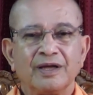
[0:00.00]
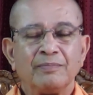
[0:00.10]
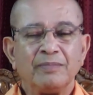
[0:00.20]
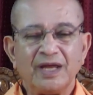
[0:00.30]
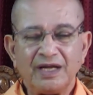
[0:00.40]

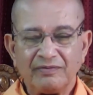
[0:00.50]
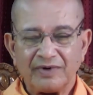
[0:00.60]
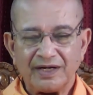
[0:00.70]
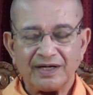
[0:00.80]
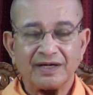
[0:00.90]
Many
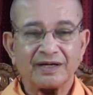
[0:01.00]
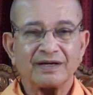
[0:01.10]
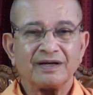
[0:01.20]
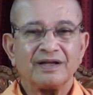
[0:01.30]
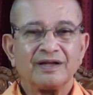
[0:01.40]
wonder,
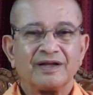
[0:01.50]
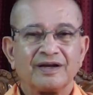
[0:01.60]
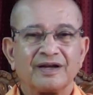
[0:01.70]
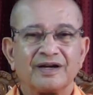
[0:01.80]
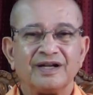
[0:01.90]

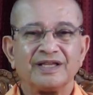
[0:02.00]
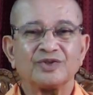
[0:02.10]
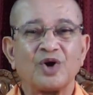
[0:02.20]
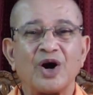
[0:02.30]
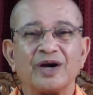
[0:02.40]
does
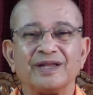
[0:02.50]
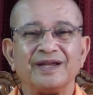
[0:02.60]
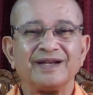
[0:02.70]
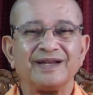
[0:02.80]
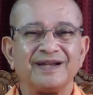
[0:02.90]
God
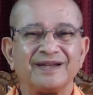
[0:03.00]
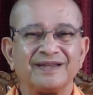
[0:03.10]
eat it?